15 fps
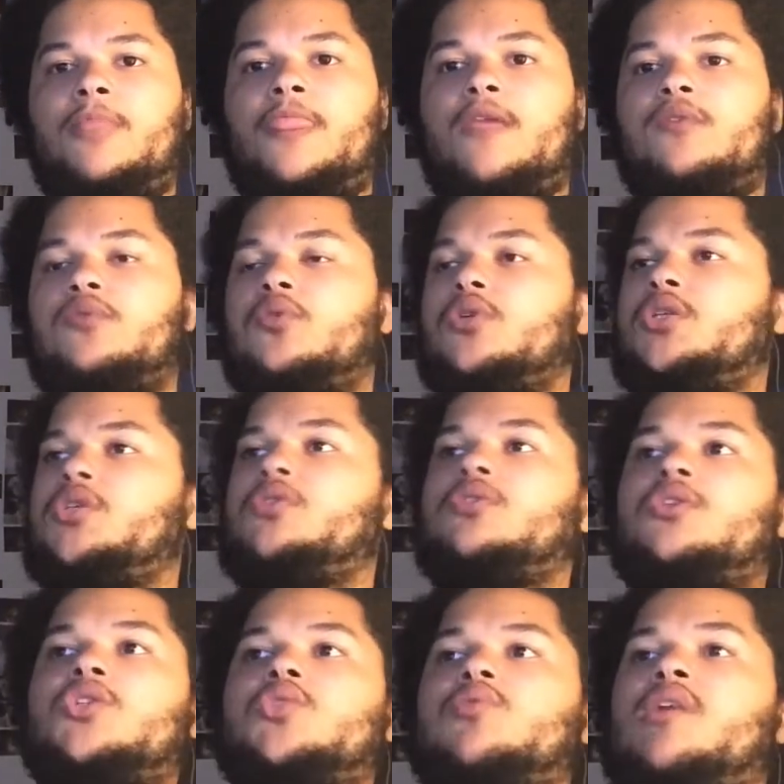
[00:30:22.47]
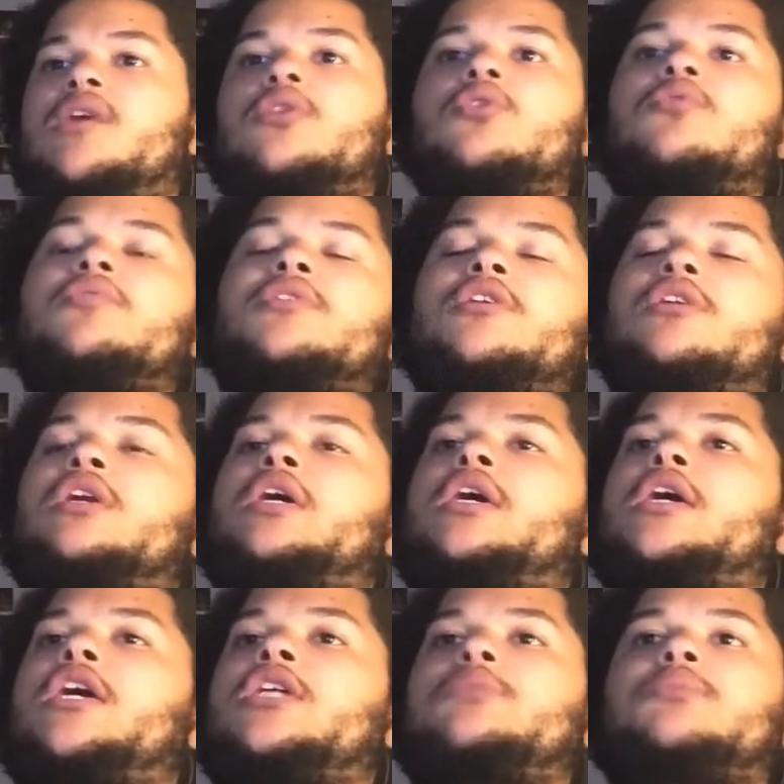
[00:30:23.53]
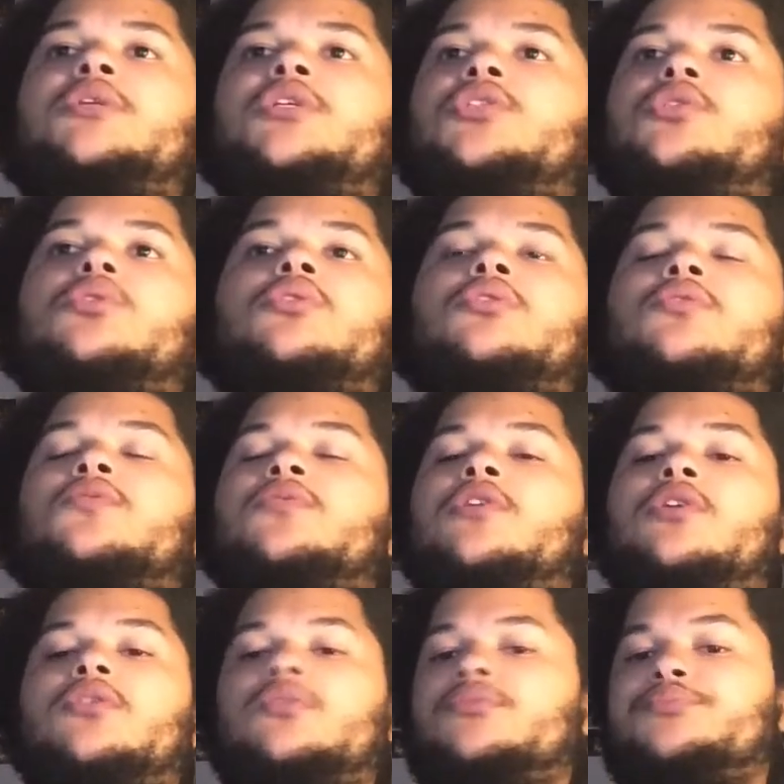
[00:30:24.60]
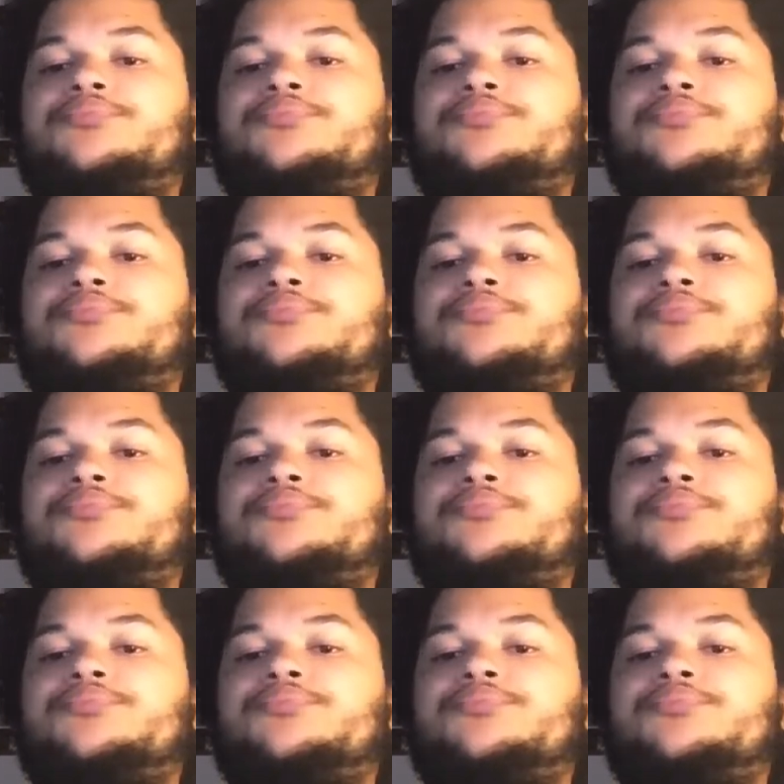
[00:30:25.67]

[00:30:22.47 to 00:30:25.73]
Of course, he's going to try to overcome the odds, but he's still going to fall.